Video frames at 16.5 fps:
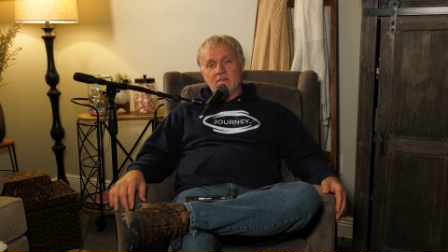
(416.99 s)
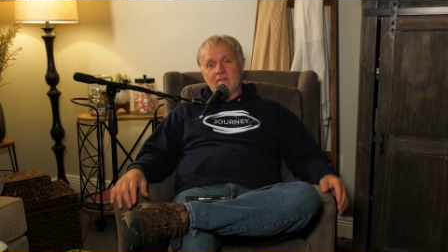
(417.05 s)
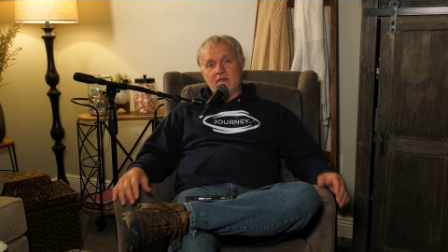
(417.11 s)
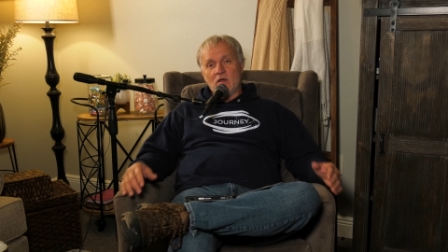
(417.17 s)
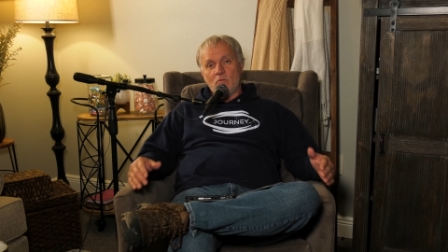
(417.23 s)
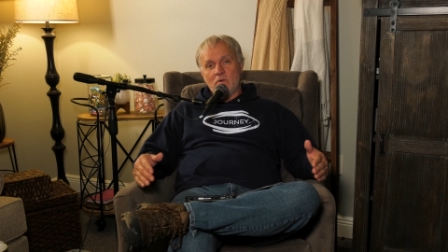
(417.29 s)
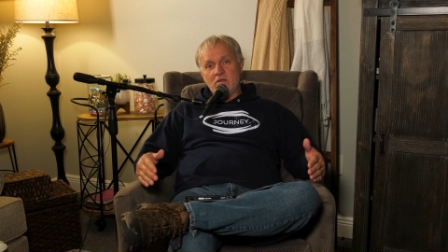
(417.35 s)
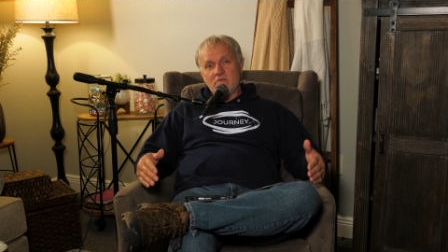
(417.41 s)

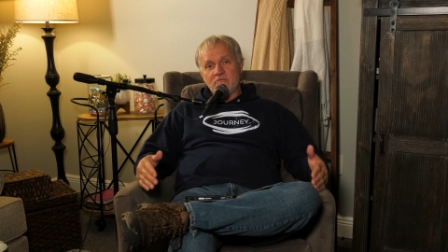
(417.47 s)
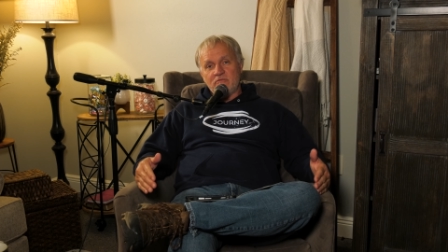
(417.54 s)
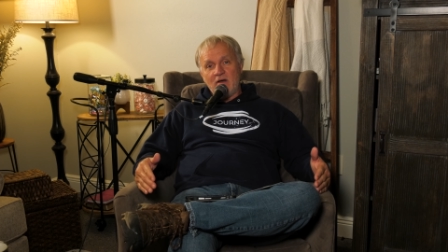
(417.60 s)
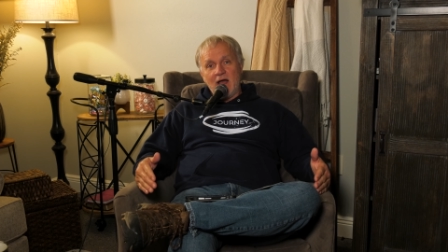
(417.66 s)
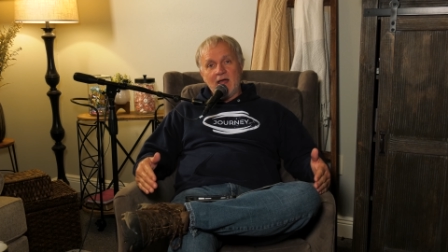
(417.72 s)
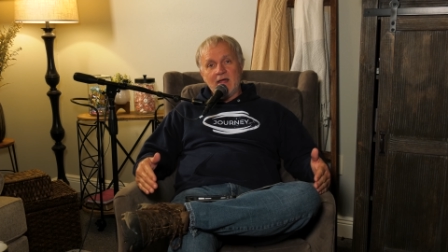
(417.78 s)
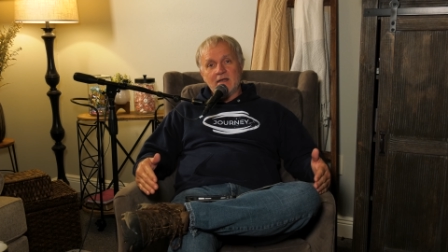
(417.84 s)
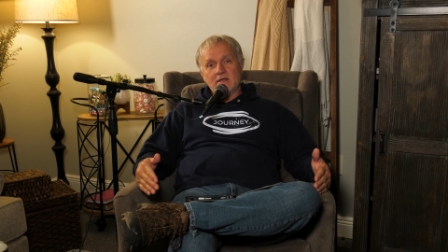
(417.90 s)
that we
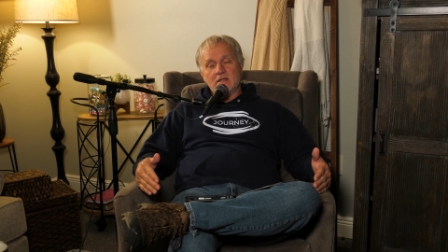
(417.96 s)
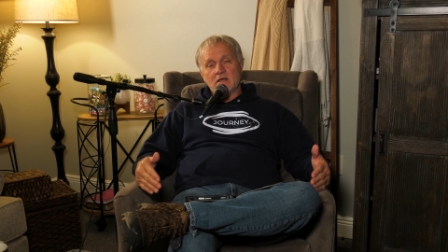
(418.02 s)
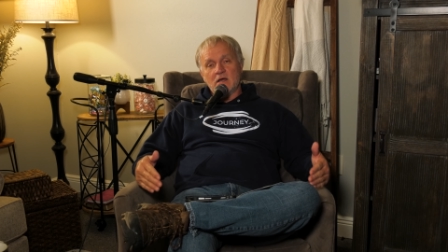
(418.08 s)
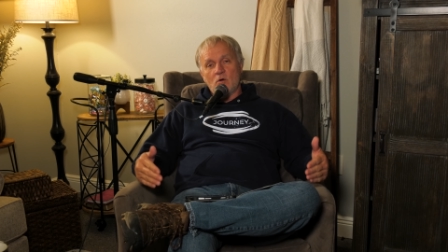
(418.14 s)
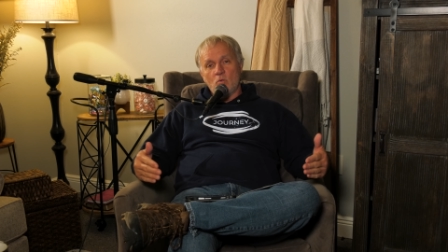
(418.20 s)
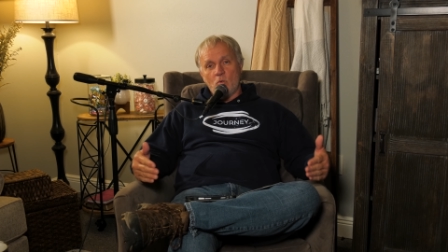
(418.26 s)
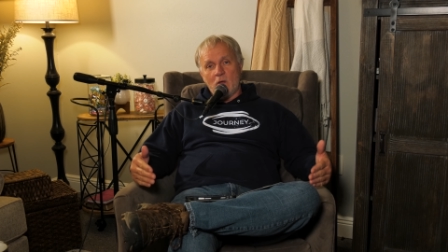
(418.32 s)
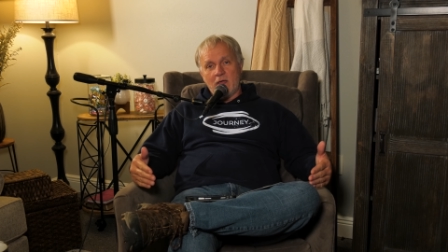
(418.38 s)
find
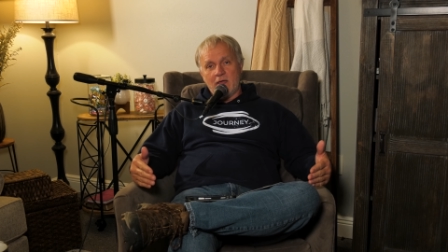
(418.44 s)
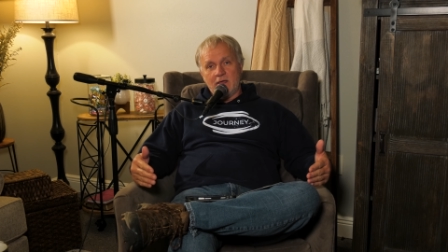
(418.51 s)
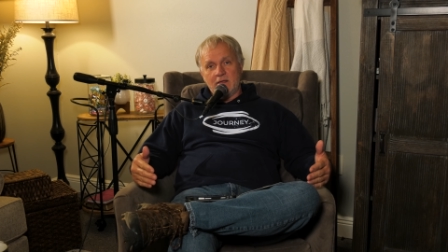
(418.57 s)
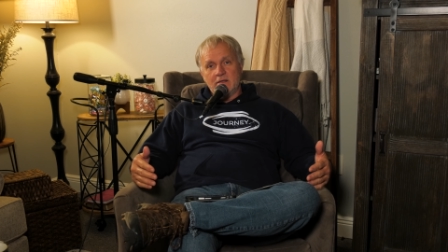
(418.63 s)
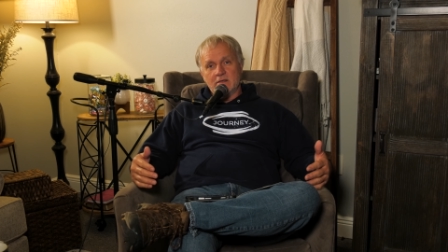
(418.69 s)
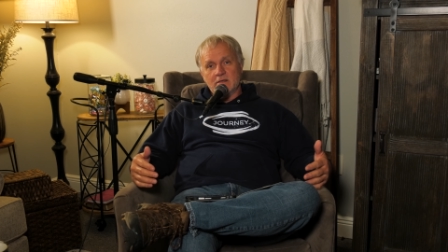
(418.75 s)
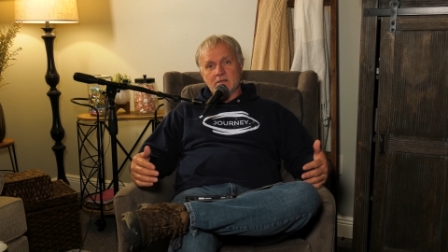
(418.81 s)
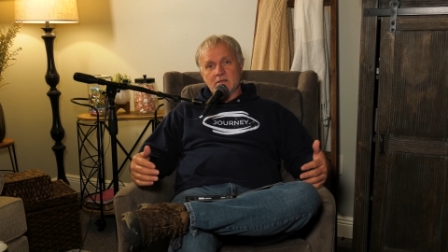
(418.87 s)
a
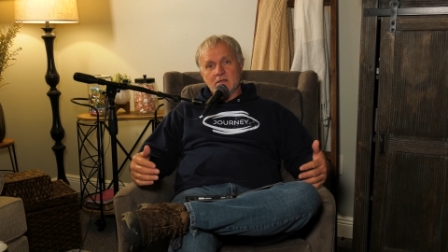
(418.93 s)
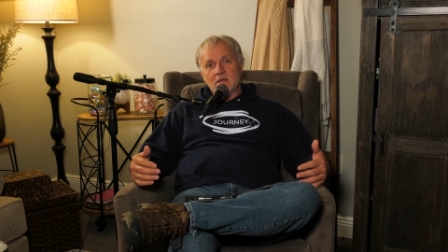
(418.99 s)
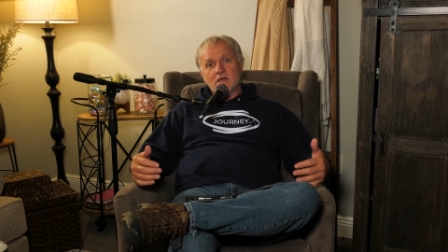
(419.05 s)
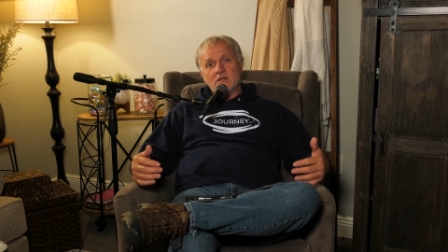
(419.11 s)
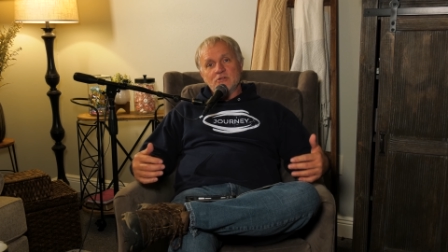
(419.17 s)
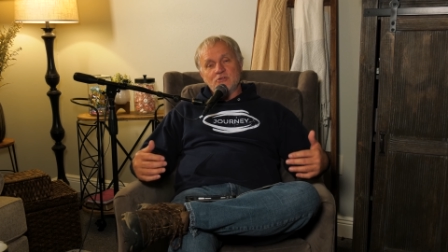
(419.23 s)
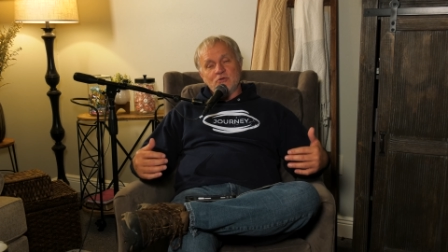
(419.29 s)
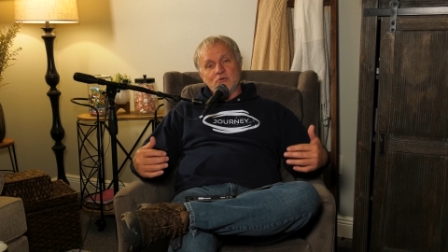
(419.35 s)
way
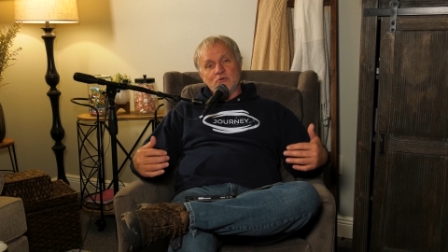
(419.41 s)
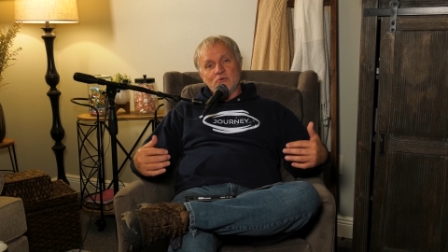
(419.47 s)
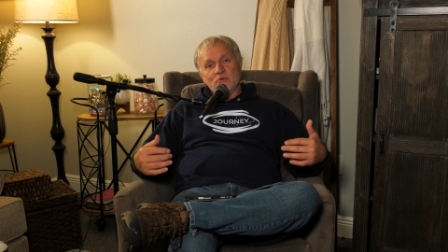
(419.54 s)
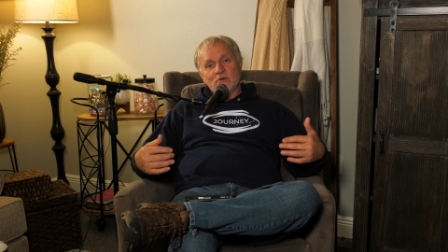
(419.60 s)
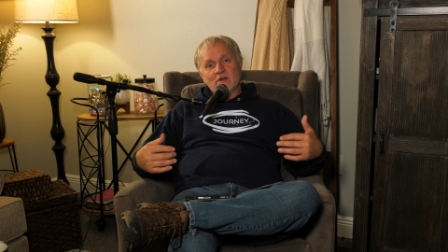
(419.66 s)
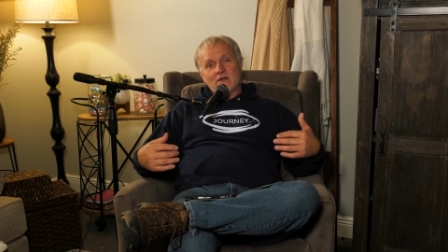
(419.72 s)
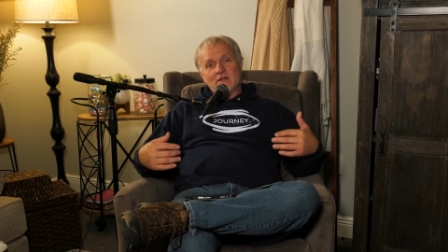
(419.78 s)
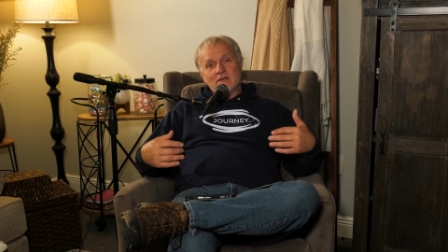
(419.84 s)

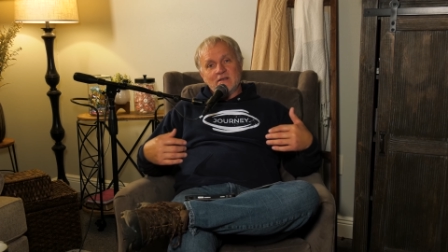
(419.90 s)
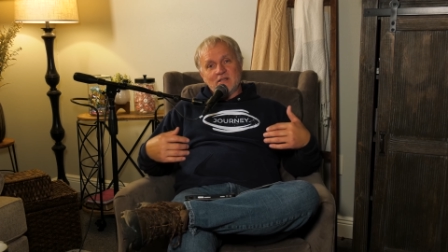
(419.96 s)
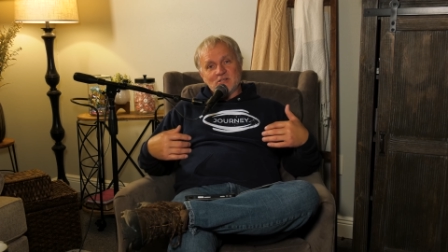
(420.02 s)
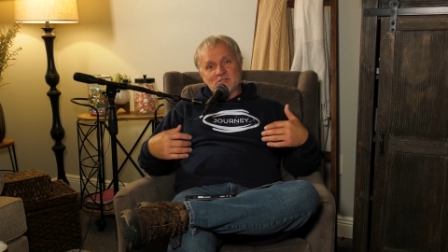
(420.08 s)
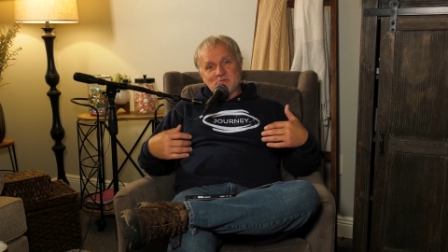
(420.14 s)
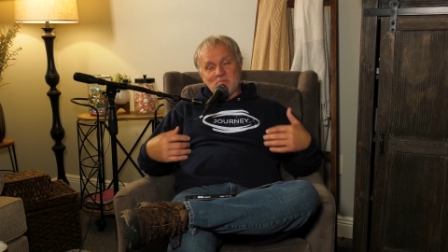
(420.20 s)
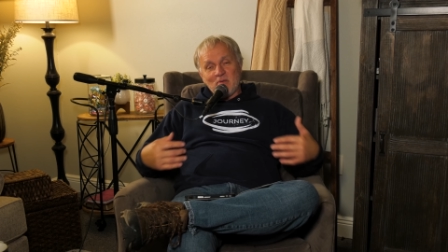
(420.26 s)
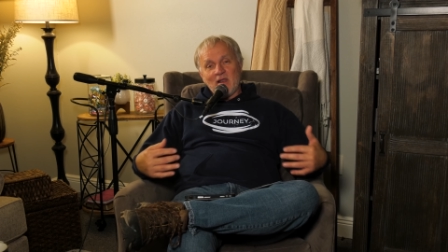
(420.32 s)
to
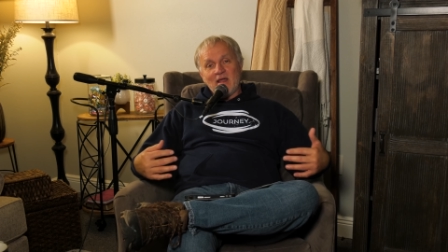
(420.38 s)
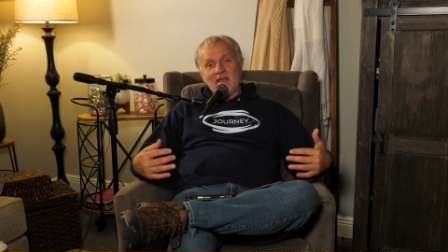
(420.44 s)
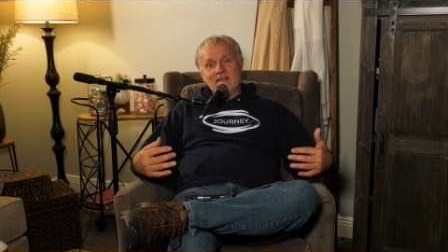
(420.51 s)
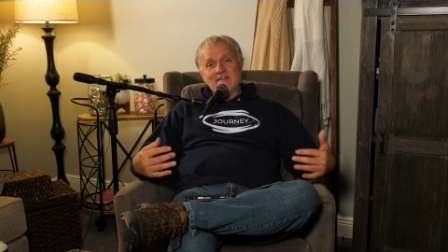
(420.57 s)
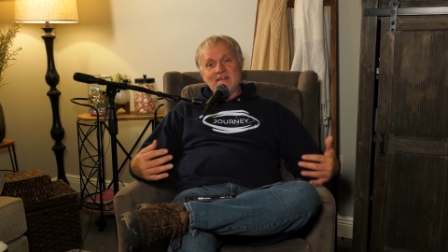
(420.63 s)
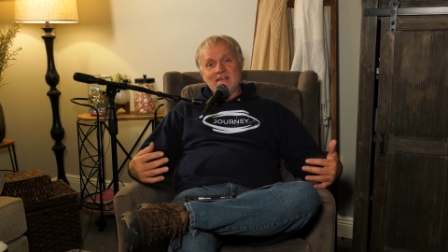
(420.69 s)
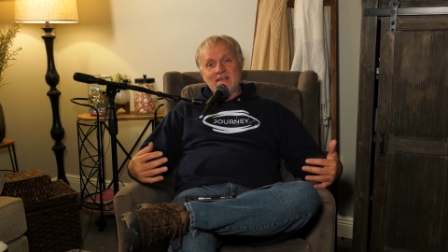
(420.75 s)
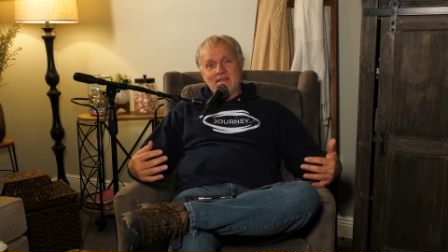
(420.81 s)
display
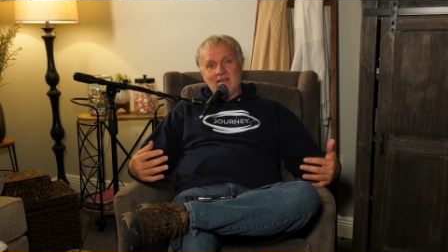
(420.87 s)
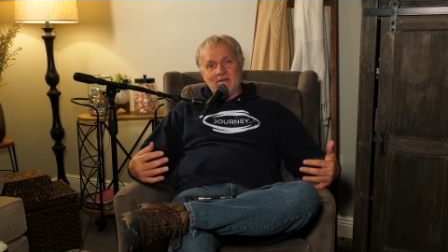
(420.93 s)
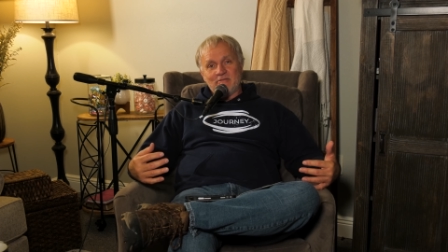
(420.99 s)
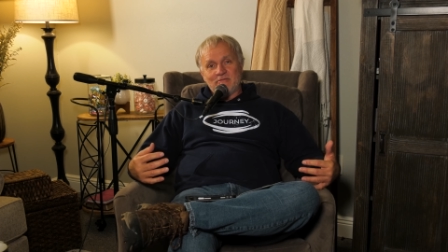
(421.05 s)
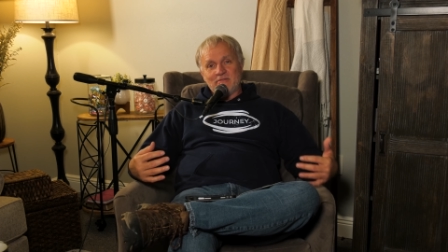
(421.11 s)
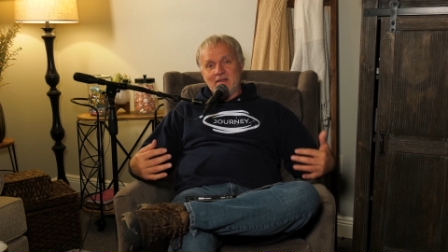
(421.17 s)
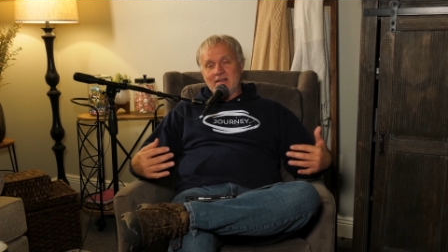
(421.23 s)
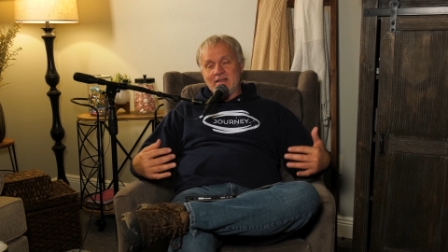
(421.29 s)
the
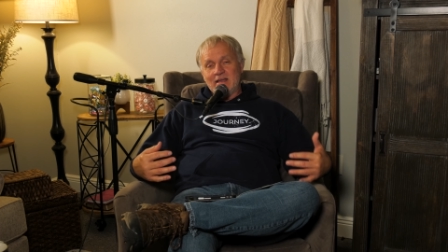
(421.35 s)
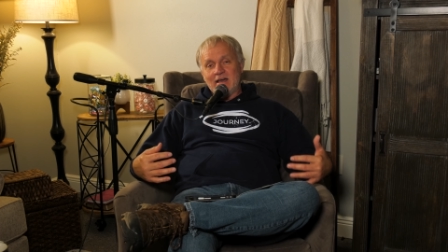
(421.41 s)
gift that